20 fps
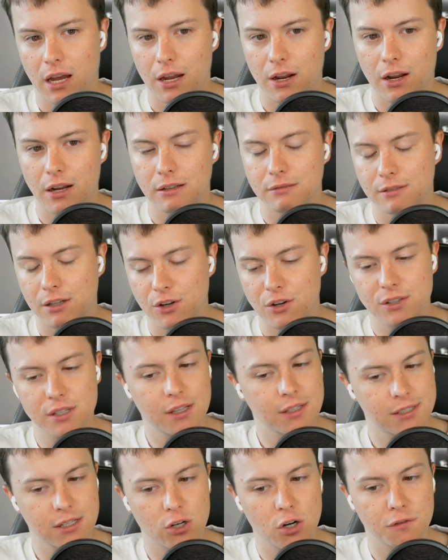I don't say
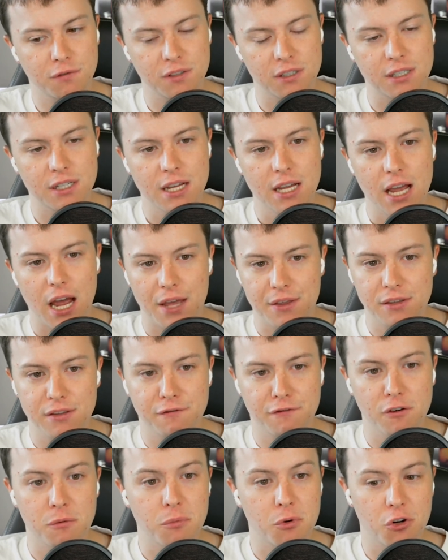this that often, I think the
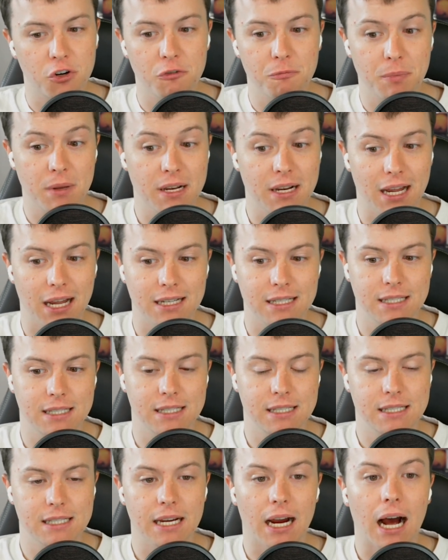film could have been a
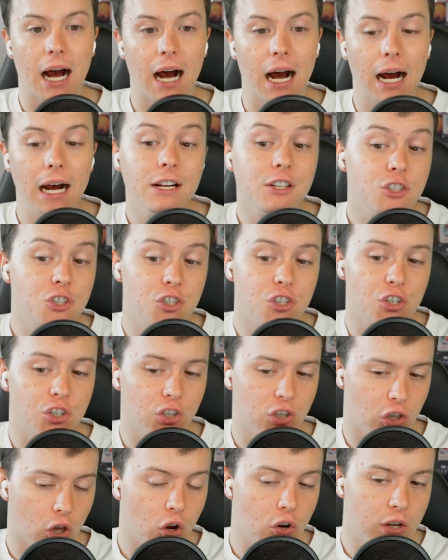touch
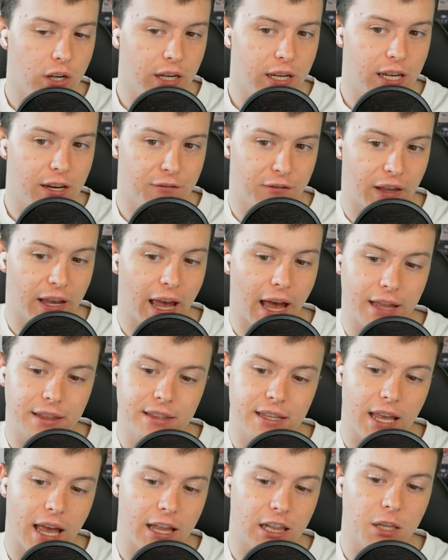longer if they
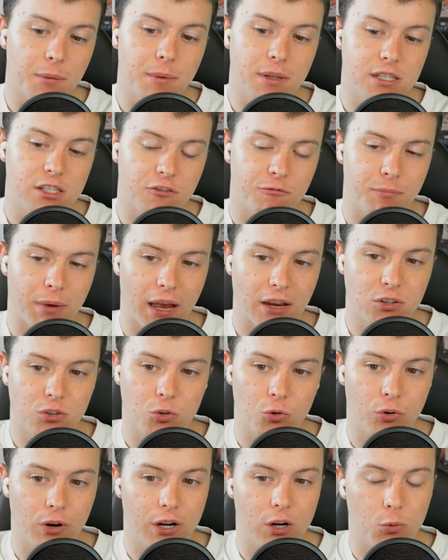had the elements of
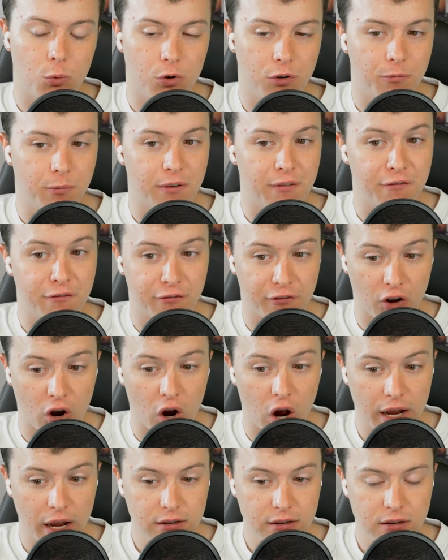backstory, and it would have been
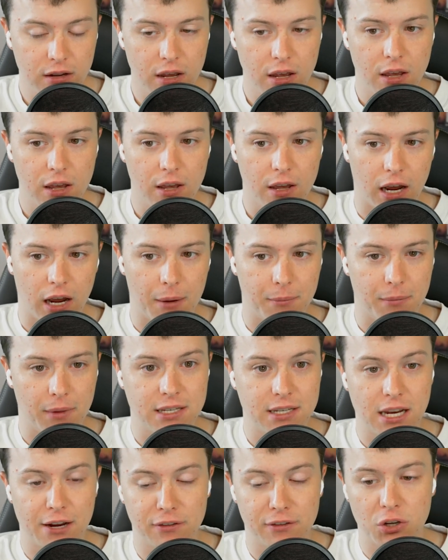fine. They
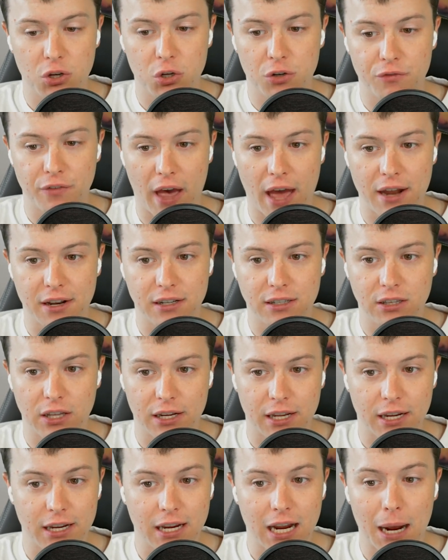definitely could have added
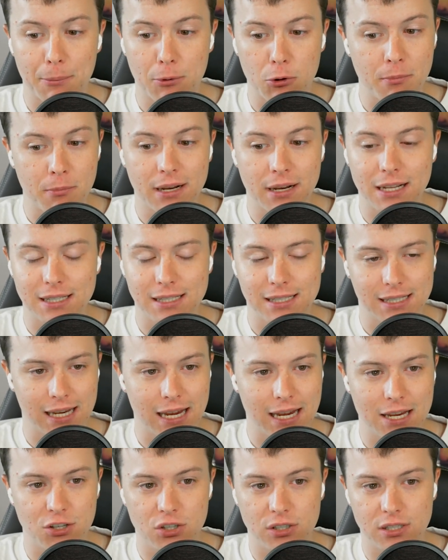like a couple minute
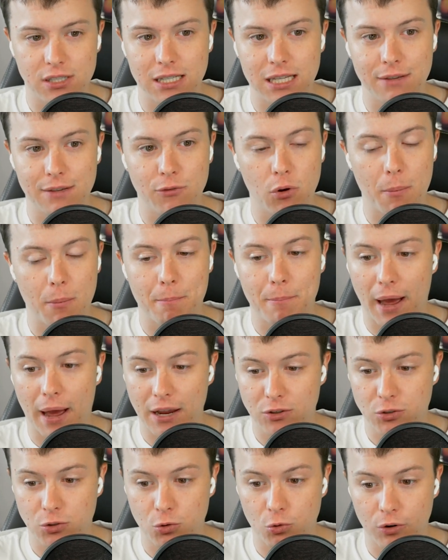scene just to give you a
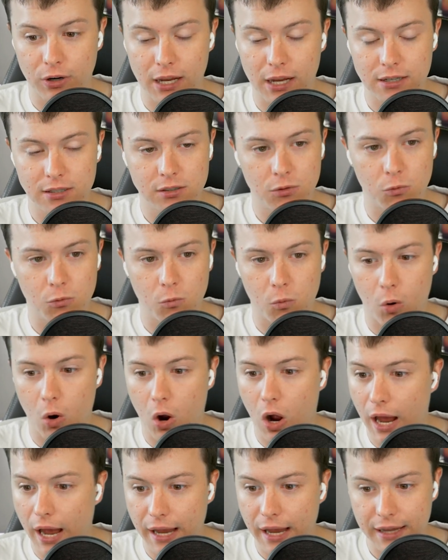backstory as to
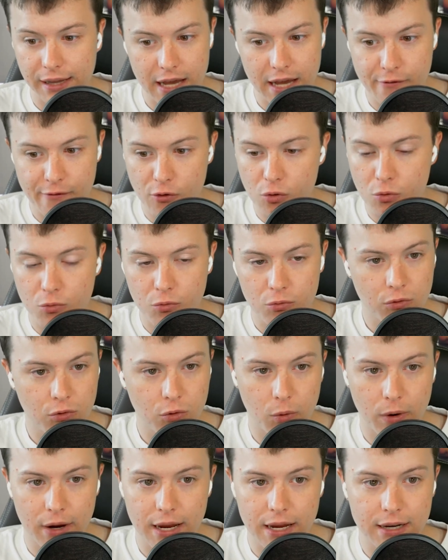why the evil
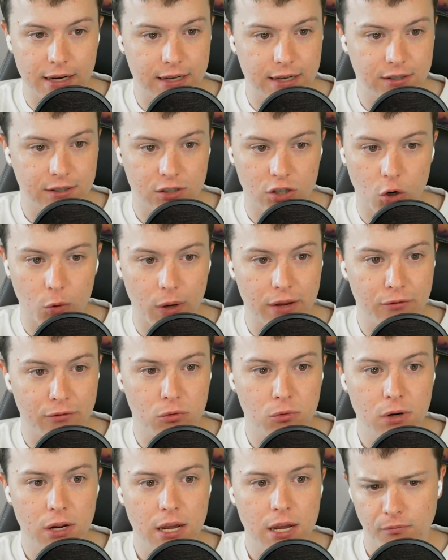queen is so
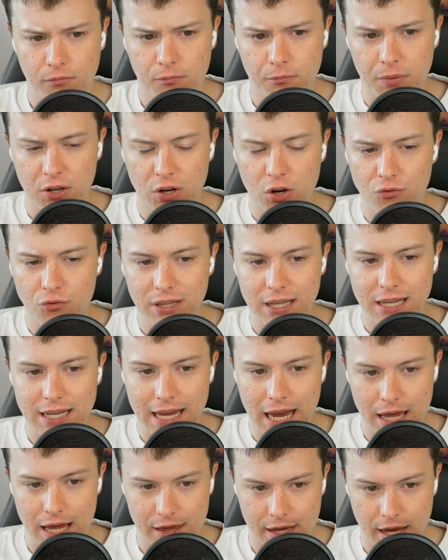evil, but you don't really
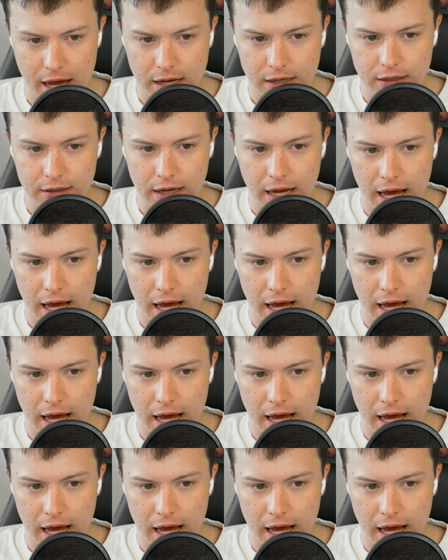get that.